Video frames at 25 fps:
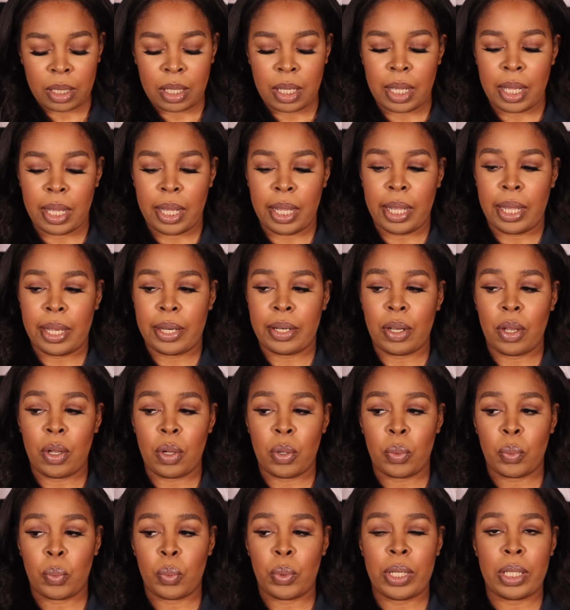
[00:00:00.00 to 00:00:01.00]
And
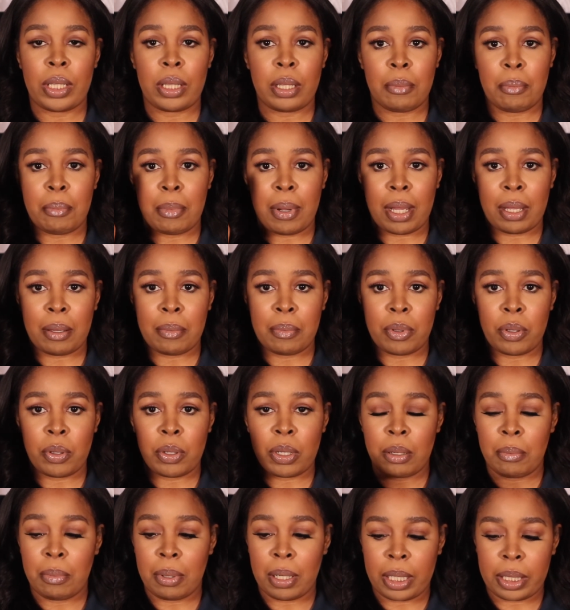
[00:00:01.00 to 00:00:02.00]
with my
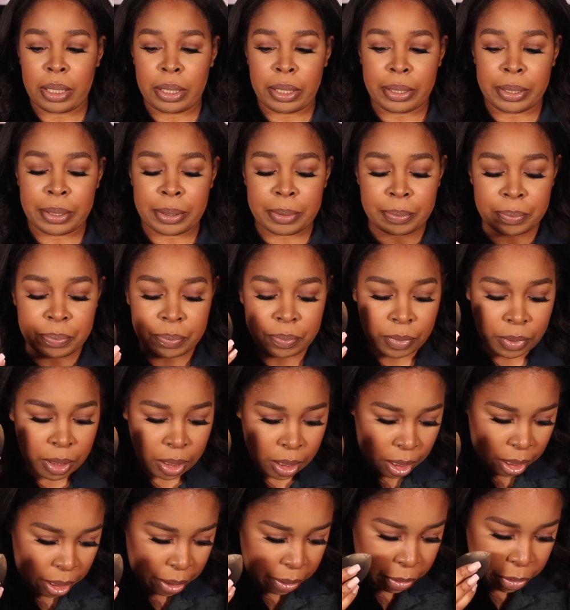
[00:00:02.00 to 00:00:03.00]
beauty blender,
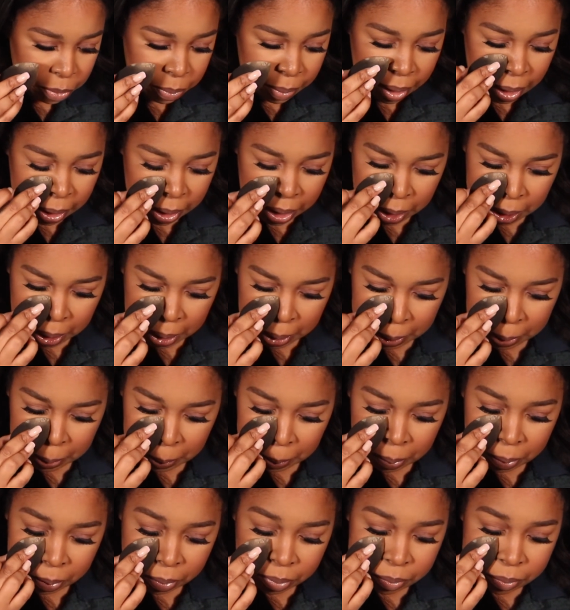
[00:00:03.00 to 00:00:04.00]
I go back in